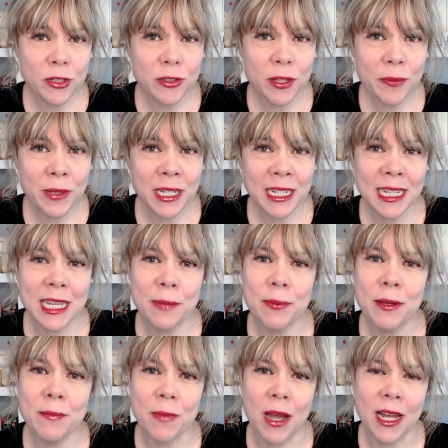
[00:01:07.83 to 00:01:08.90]
something to keep
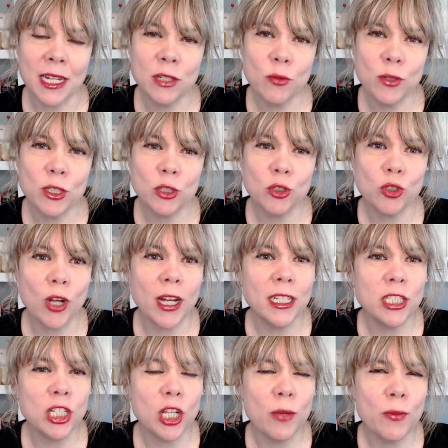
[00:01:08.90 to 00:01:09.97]
in mind when you're trying
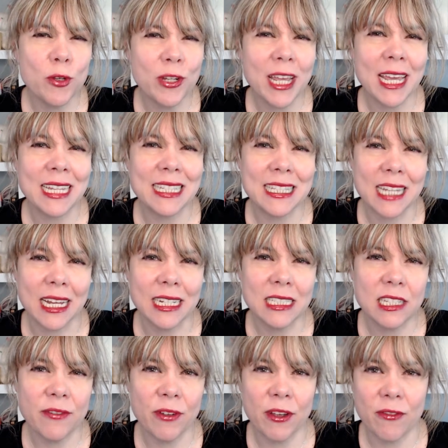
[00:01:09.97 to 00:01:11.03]
to communicate
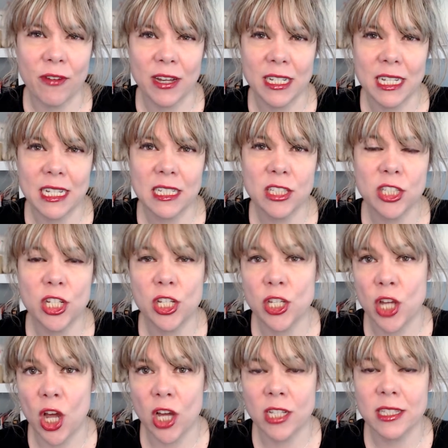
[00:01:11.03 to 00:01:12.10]
scientific findings to
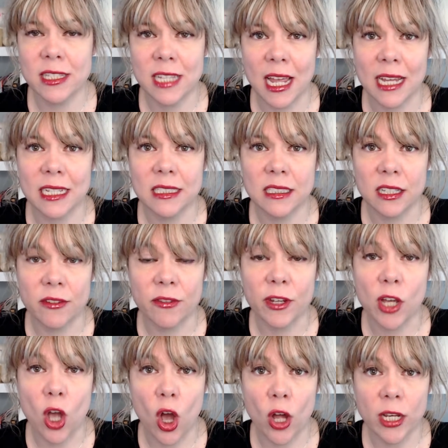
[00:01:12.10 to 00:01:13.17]

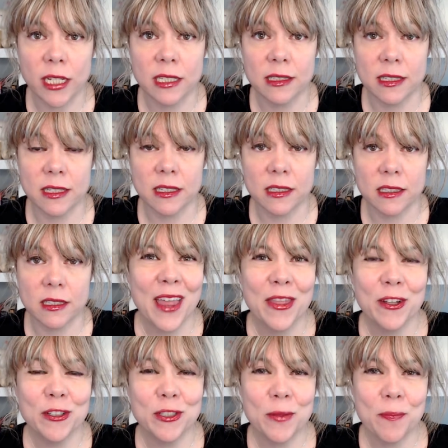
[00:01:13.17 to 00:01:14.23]
non-scientific audiences.
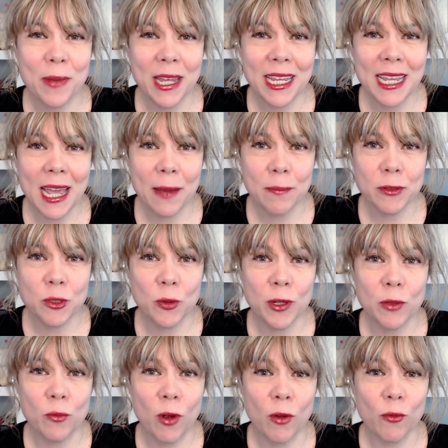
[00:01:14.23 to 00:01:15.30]
There's a big gap
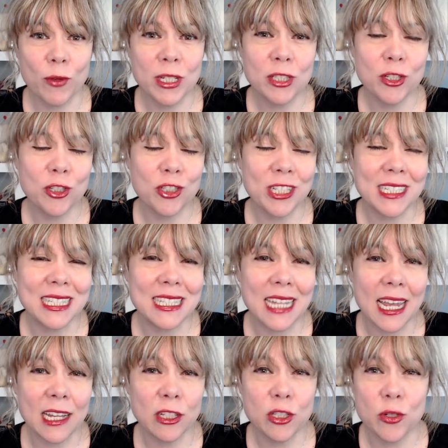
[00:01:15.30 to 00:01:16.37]
between what research is
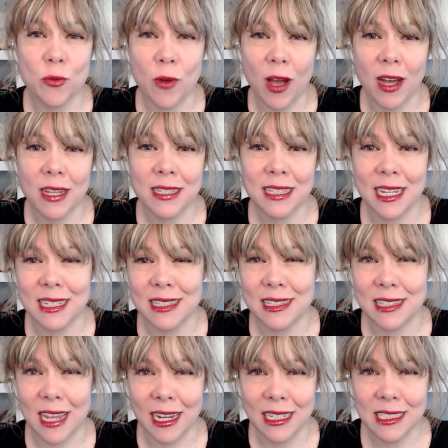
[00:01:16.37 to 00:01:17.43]
saying to us as
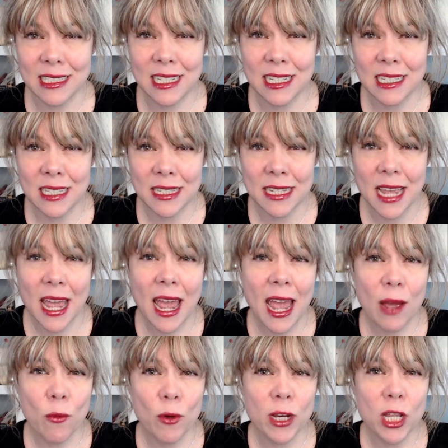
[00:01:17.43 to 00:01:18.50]
scientists
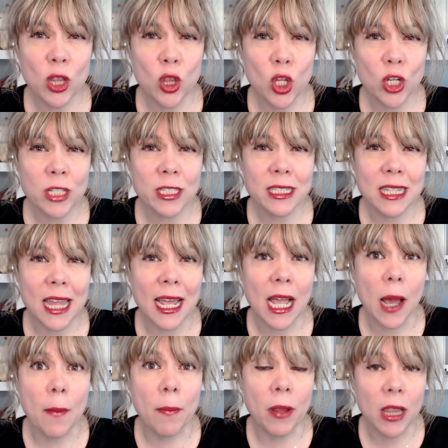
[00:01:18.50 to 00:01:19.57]
and what it looks like
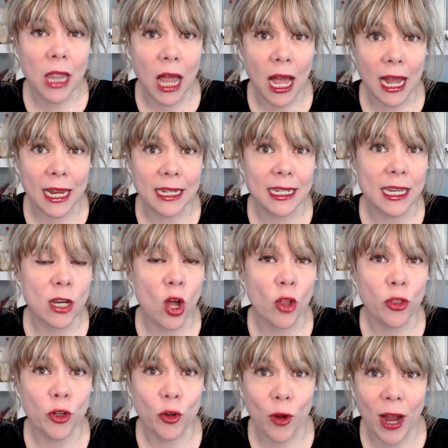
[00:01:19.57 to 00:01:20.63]
applied and on
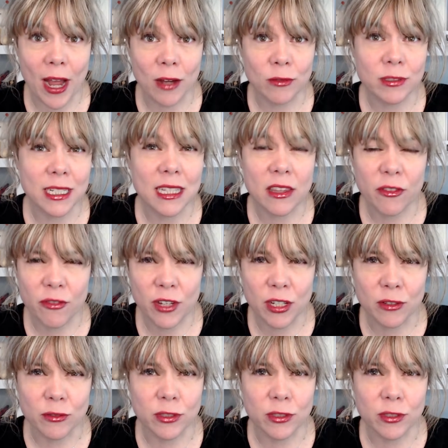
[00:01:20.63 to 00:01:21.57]
the ground in the field.